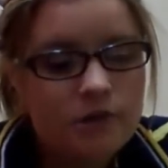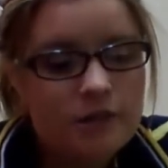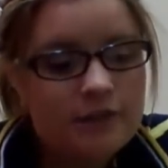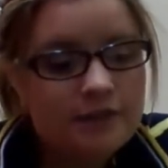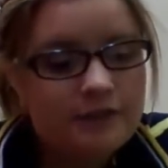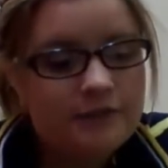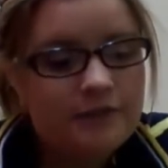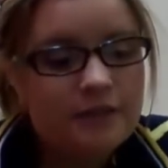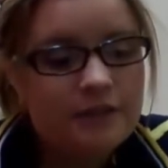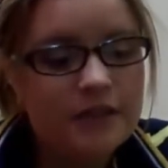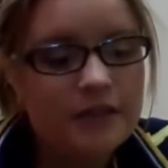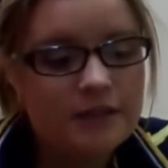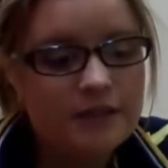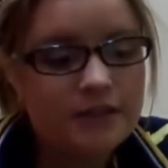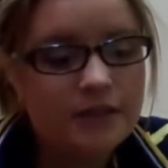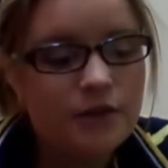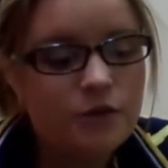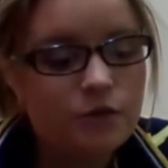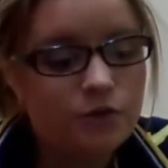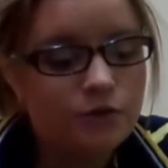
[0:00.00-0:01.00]
then I finished
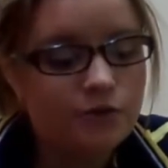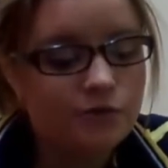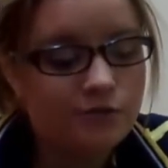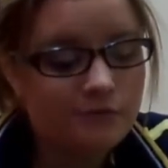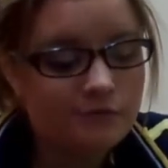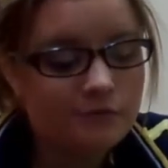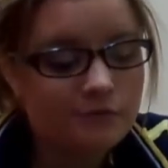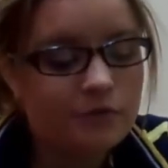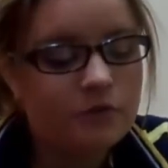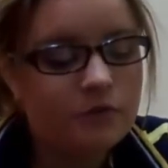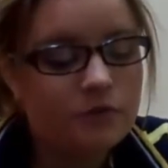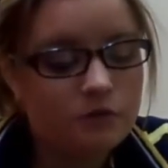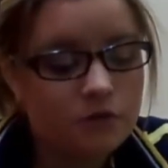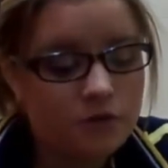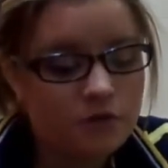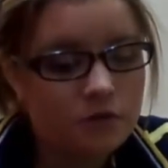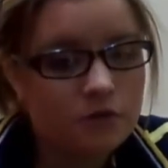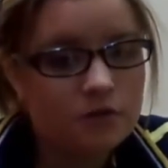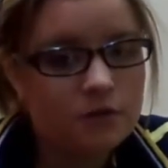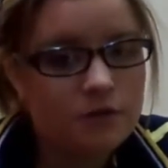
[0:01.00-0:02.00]
school.
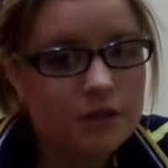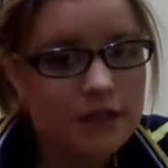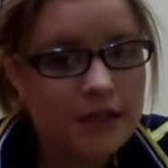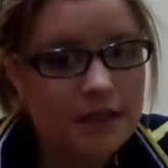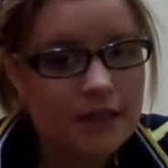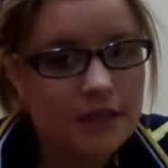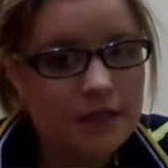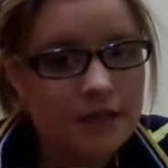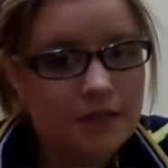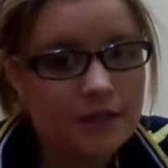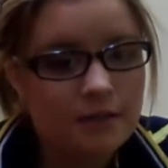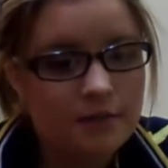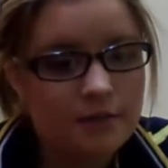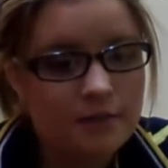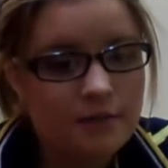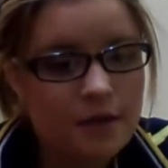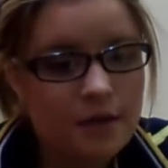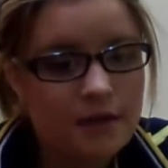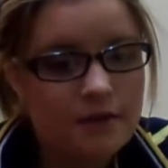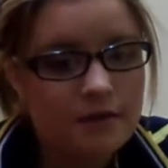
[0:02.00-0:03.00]
And
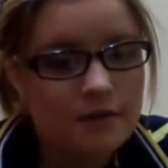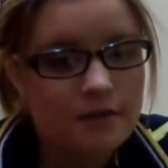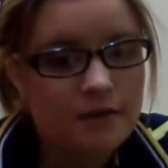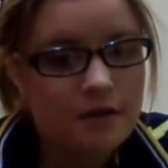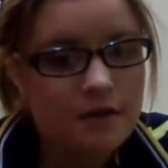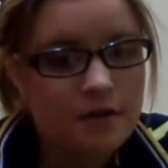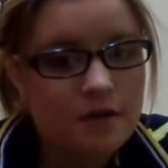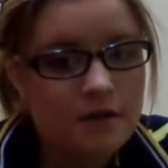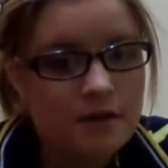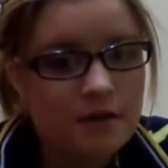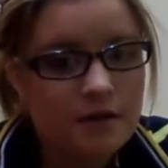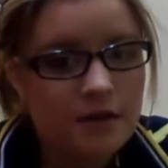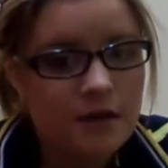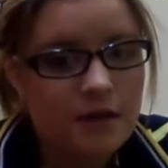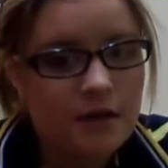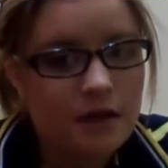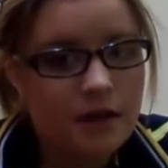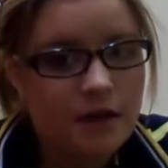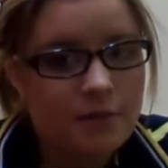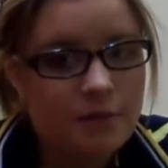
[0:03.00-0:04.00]
yeah,
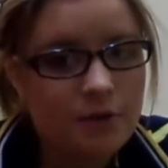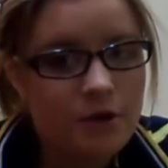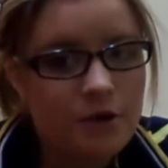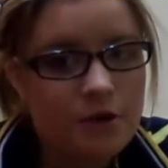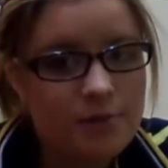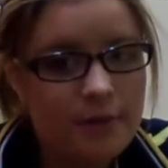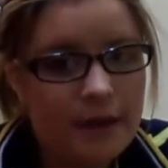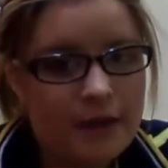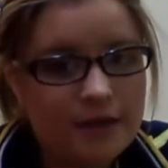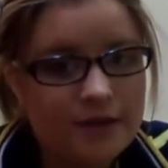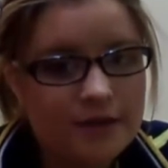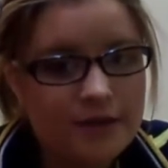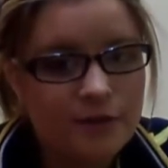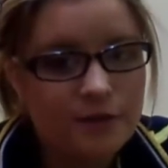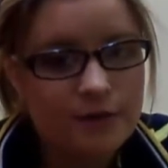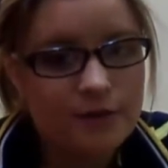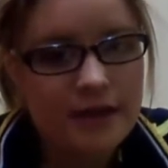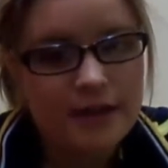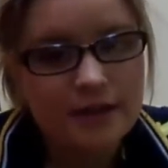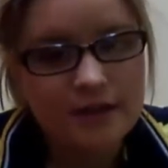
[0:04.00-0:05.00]
I'm going back to
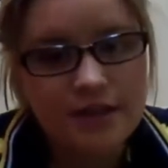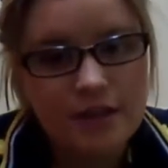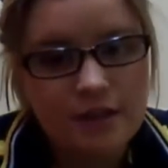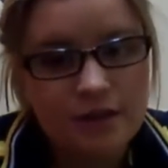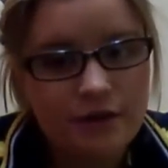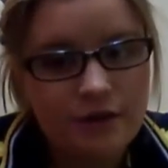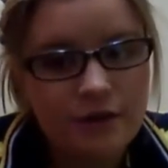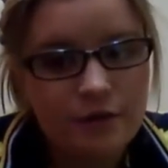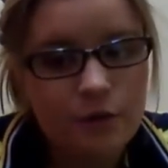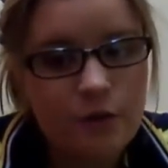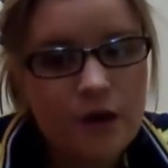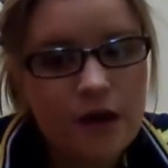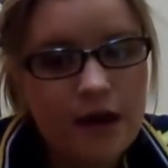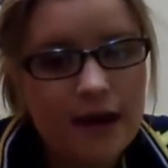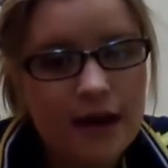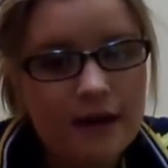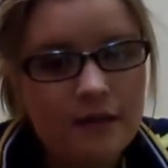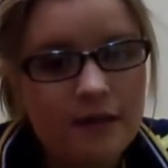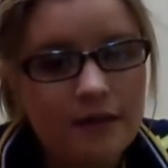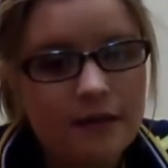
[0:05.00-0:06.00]
school next year though in
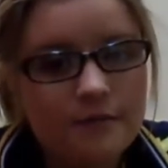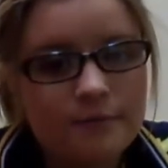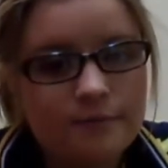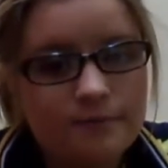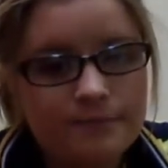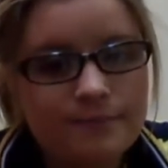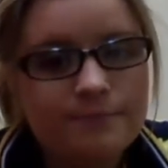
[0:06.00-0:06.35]
Whyalla